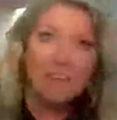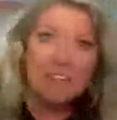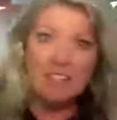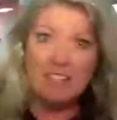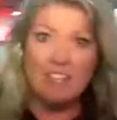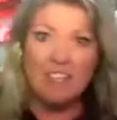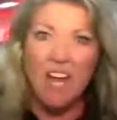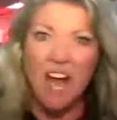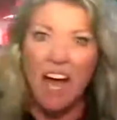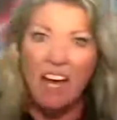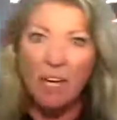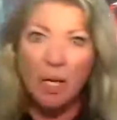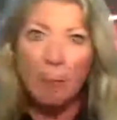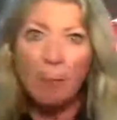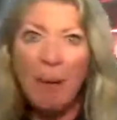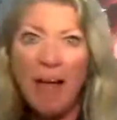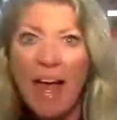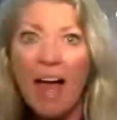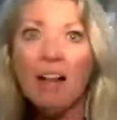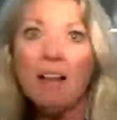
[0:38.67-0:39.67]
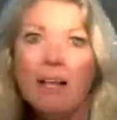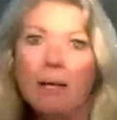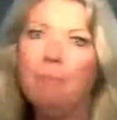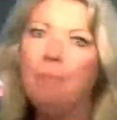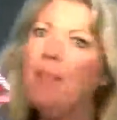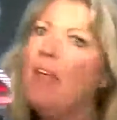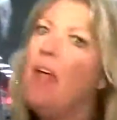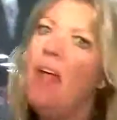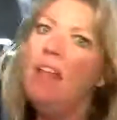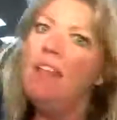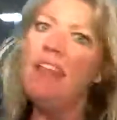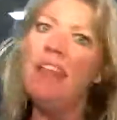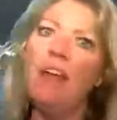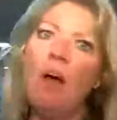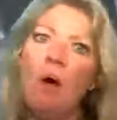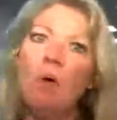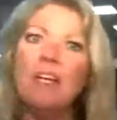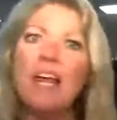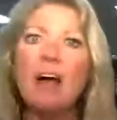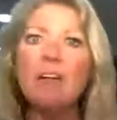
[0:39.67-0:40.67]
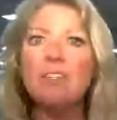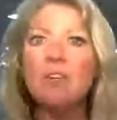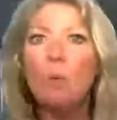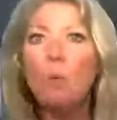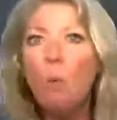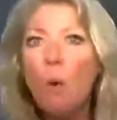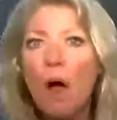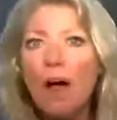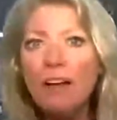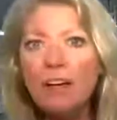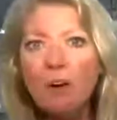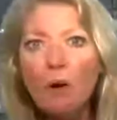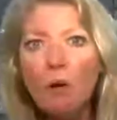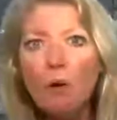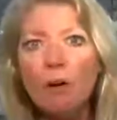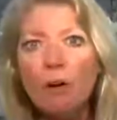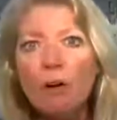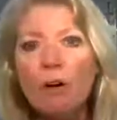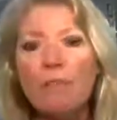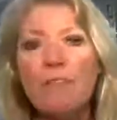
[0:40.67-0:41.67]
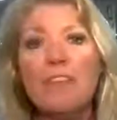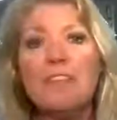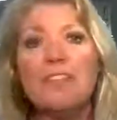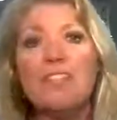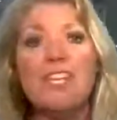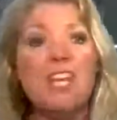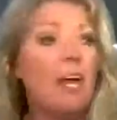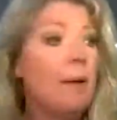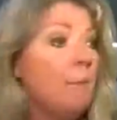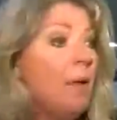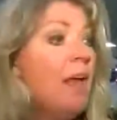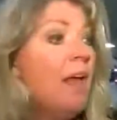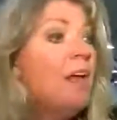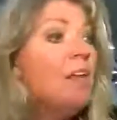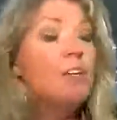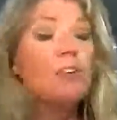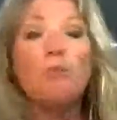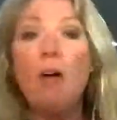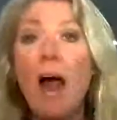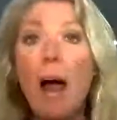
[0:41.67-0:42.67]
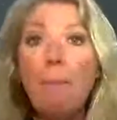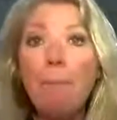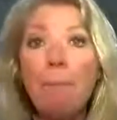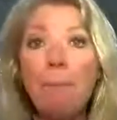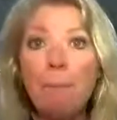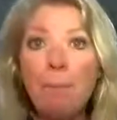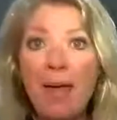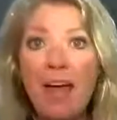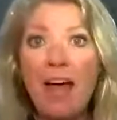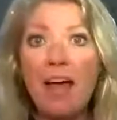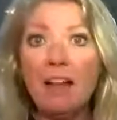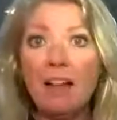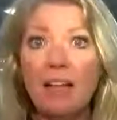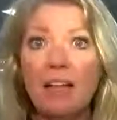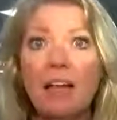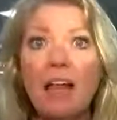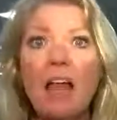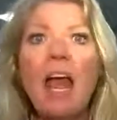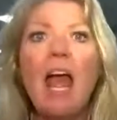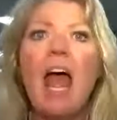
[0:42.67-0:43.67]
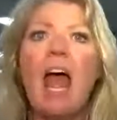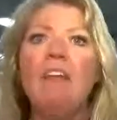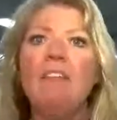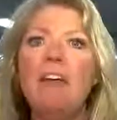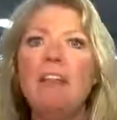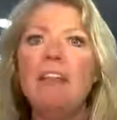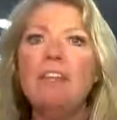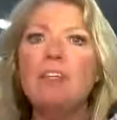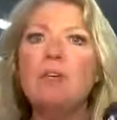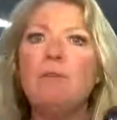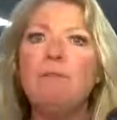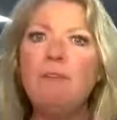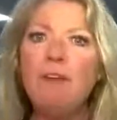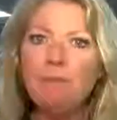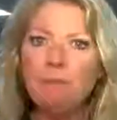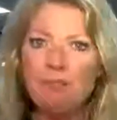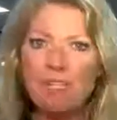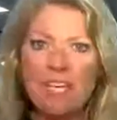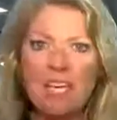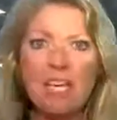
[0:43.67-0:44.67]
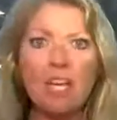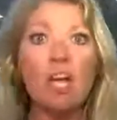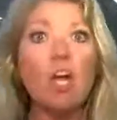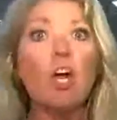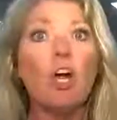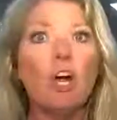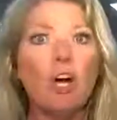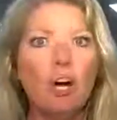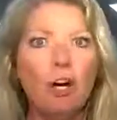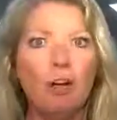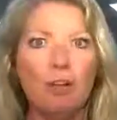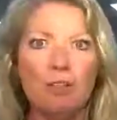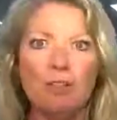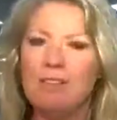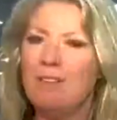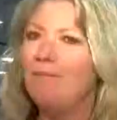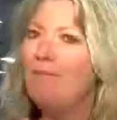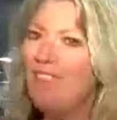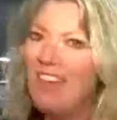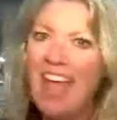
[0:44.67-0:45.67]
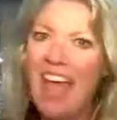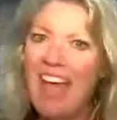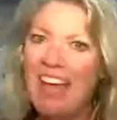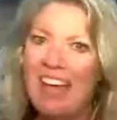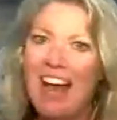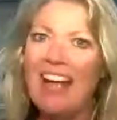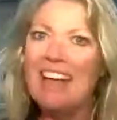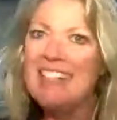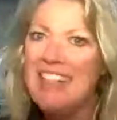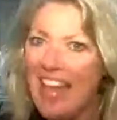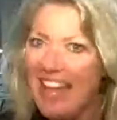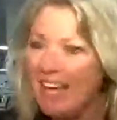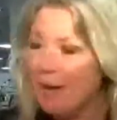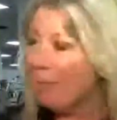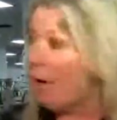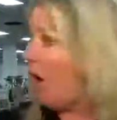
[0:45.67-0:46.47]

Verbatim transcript: this entire pallet. They go down to one corner of this gym, drop the pallet, and then they do 15 curls. Man, I take them